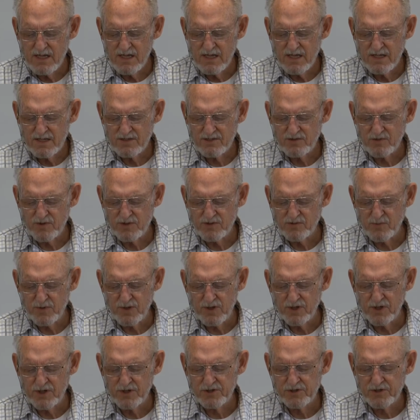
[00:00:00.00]
So as we
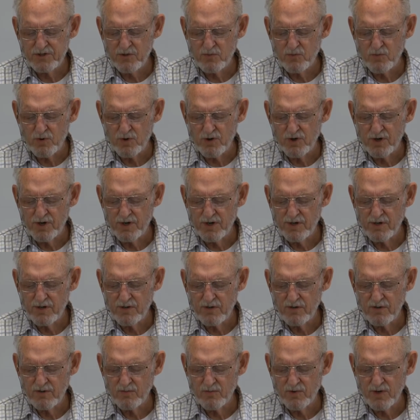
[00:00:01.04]
look at your word,
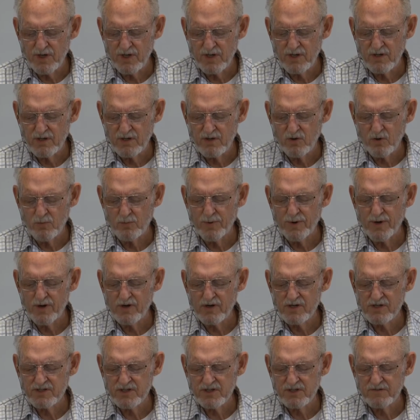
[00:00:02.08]
we open
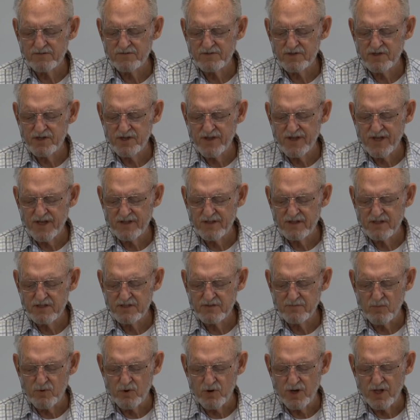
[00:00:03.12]
ourselves to that this
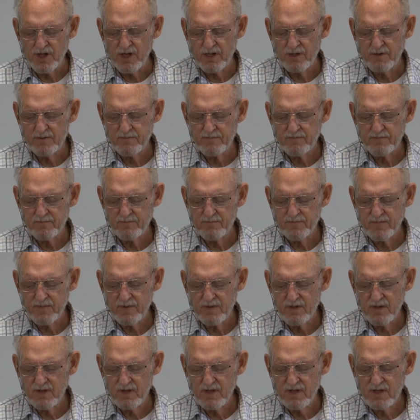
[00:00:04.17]
morning,
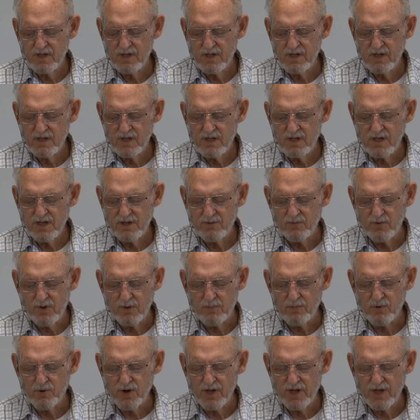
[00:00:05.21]
and we
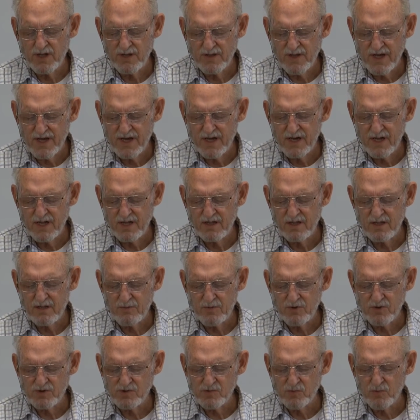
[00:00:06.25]
pray that in the
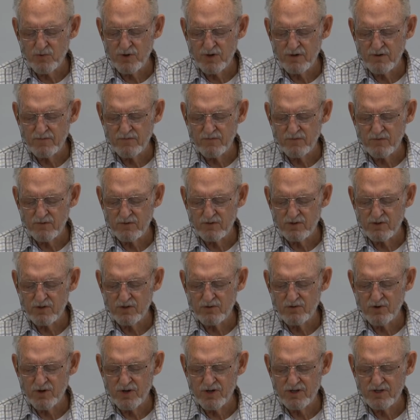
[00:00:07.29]
most wonderful,
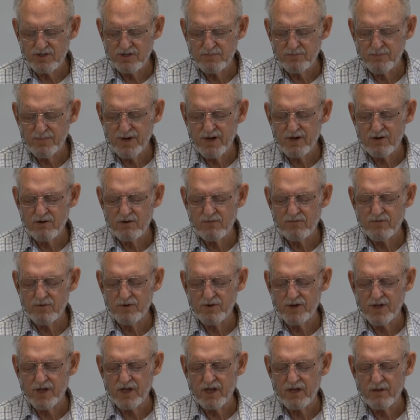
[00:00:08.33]
glorious, powerful
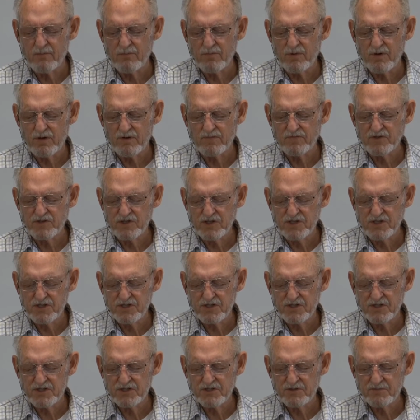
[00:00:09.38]
name of
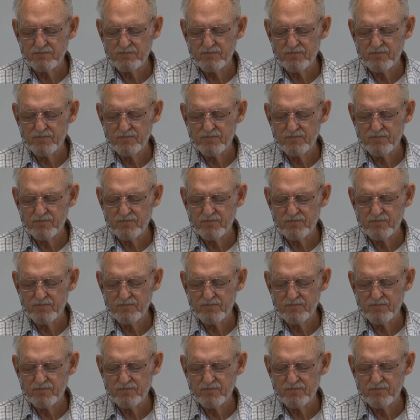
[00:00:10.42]
Jesus,